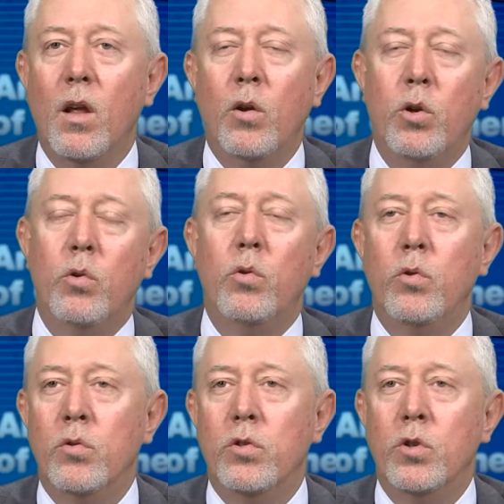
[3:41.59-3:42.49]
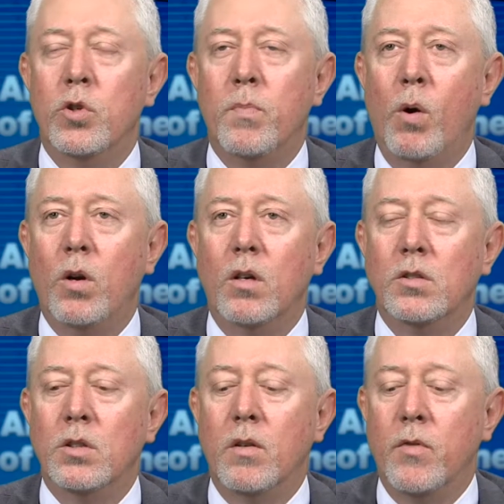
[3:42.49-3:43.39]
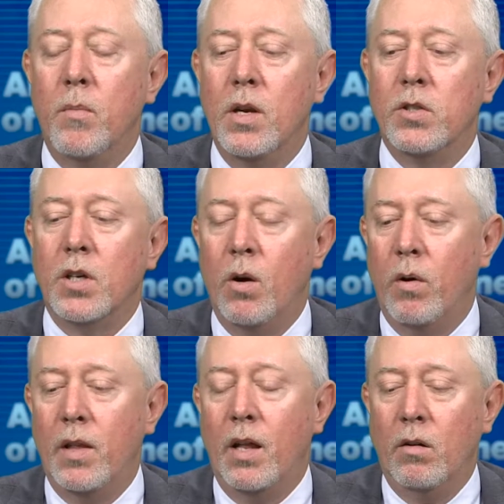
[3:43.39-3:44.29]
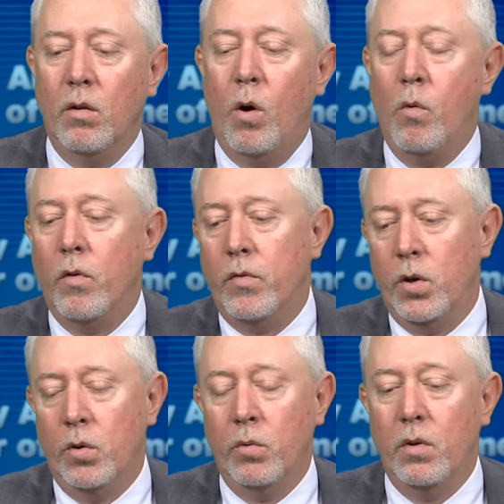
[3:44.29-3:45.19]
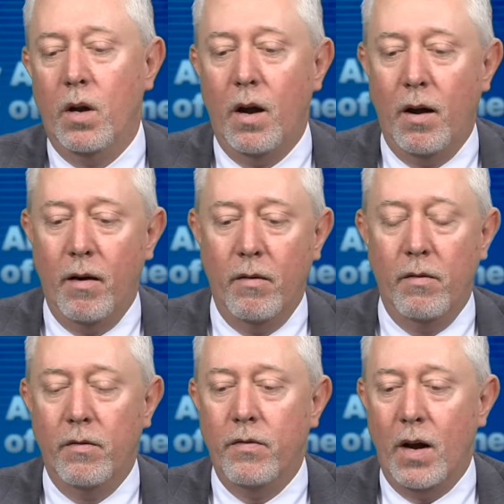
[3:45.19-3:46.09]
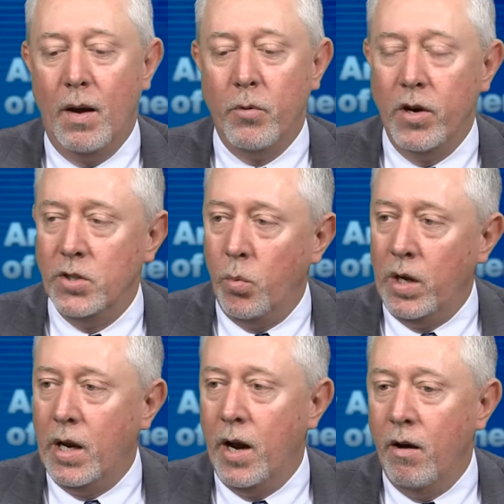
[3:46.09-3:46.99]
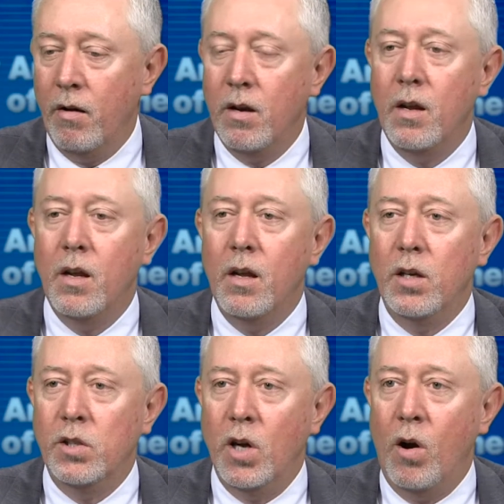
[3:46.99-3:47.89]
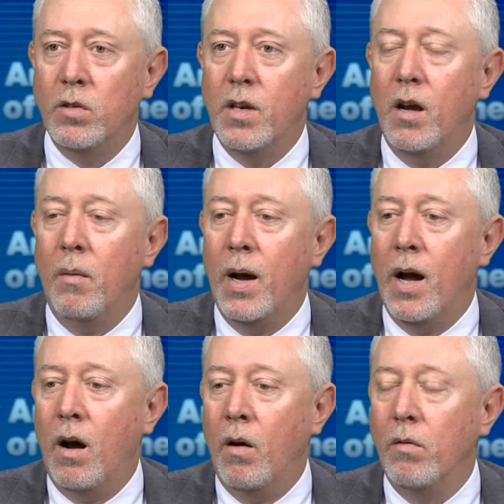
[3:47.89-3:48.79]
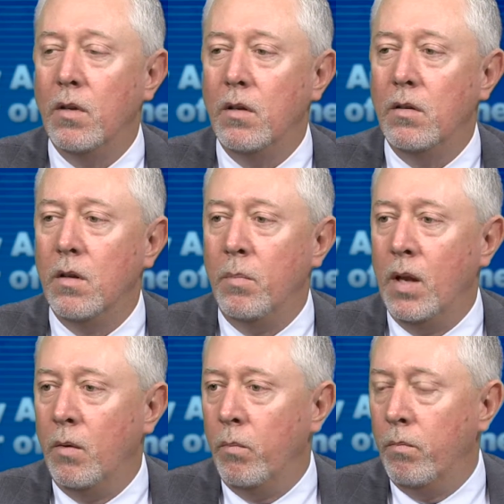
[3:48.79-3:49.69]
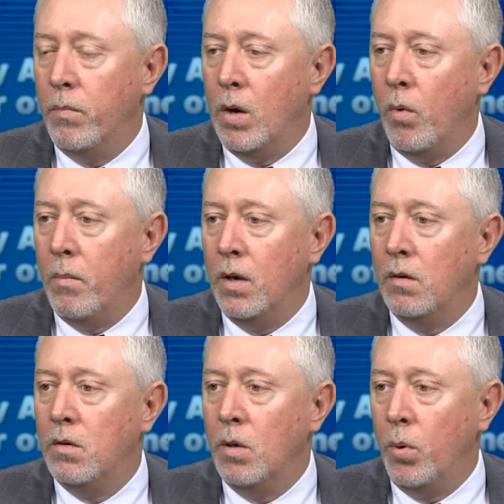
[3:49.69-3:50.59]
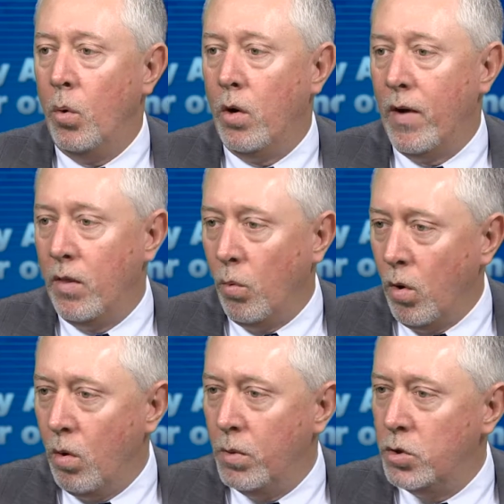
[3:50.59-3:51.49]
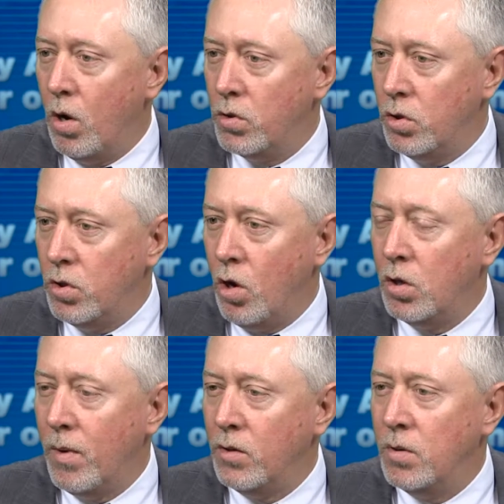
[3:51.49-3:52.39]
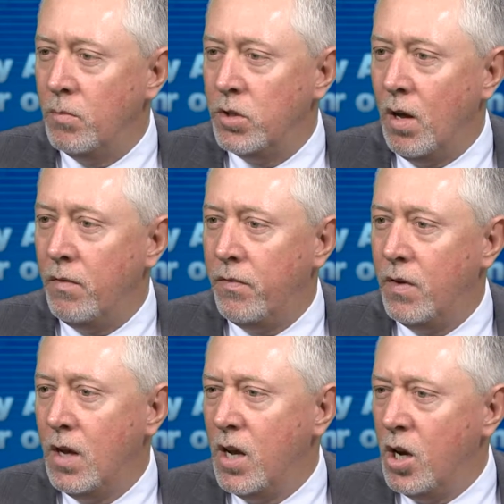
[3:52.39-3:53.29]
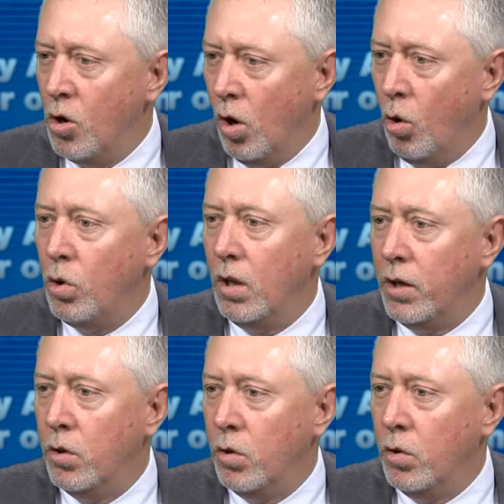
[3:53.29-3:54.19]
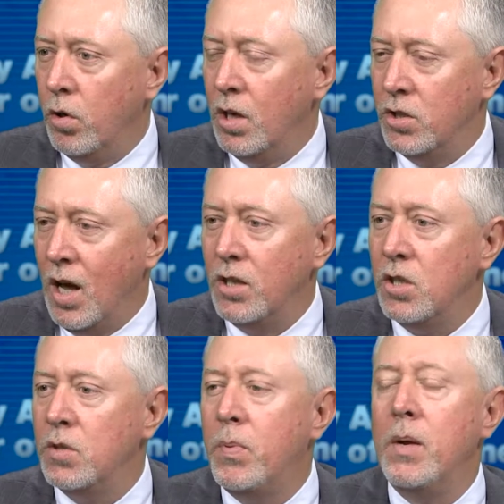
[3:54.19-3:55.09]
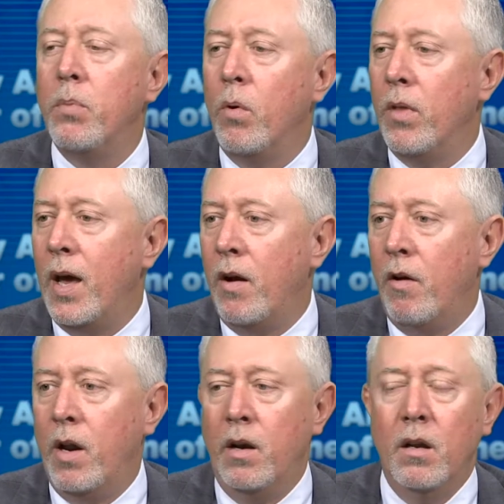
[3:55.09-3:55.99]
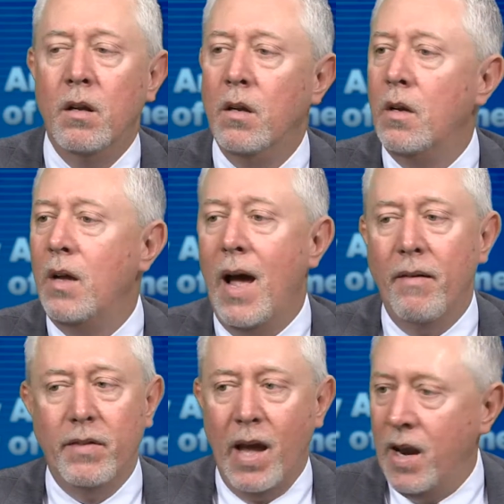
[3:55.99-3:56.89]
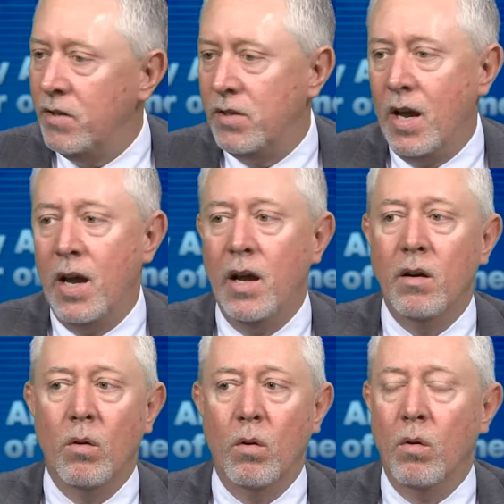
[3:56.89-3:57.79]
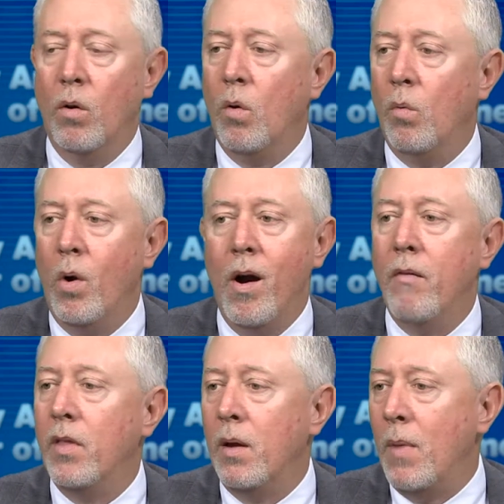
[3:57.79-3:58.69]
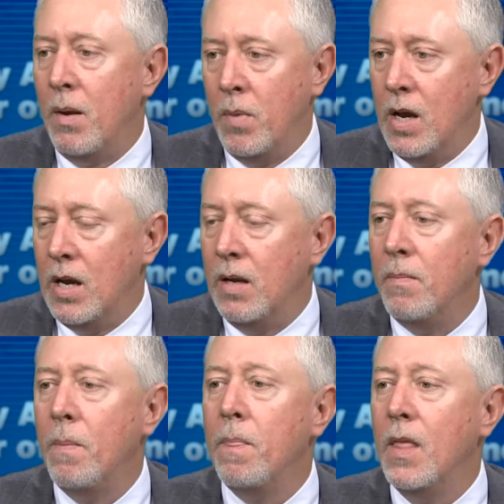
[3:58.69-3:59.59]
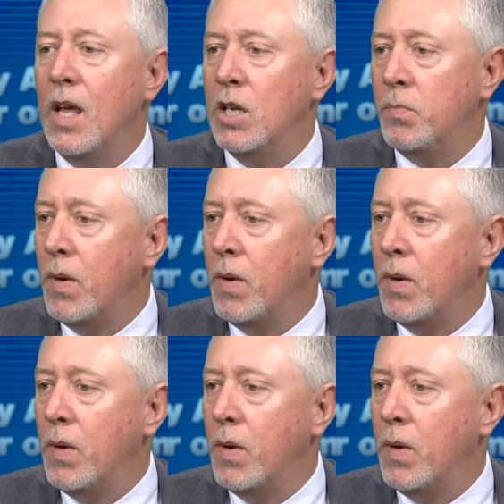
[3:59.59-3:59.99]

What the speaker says: Now, you spoke just a few minutes ago in that little overview of Operation We Care. You talked about the men and women deployed around the world, but you also talked about some stuff here locally you do. It's not just people that are in Afghanistan or wherever they may be, it's